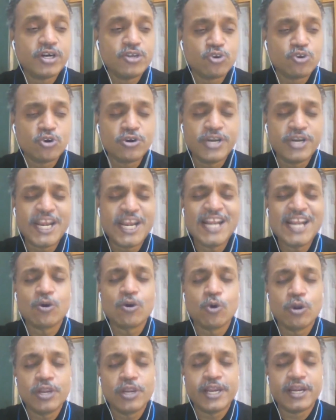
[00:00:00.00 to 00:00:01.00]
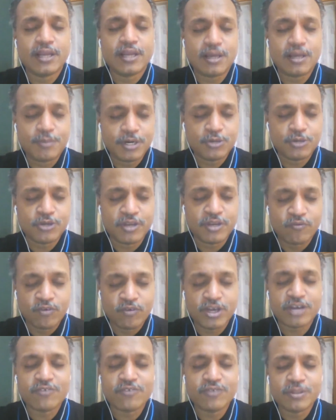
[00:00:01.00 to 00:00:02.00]
going forward, you don't need the whole
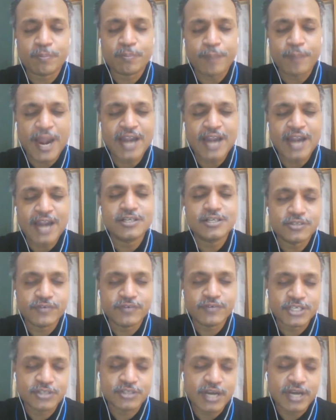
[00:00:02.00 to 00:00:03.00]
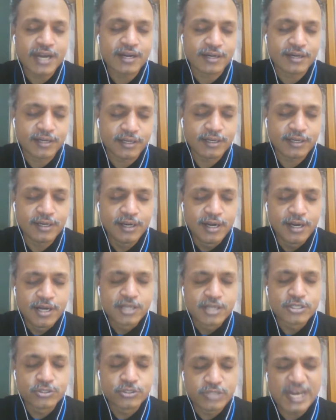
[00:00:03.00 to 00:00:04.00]
data, but you can work with the patterns you've
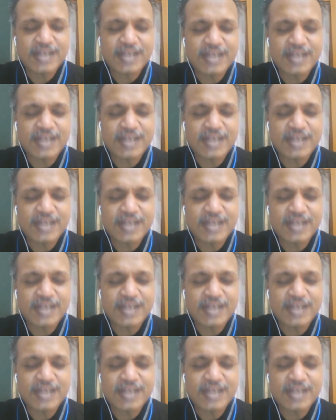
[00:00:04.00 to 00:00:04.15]
extracted.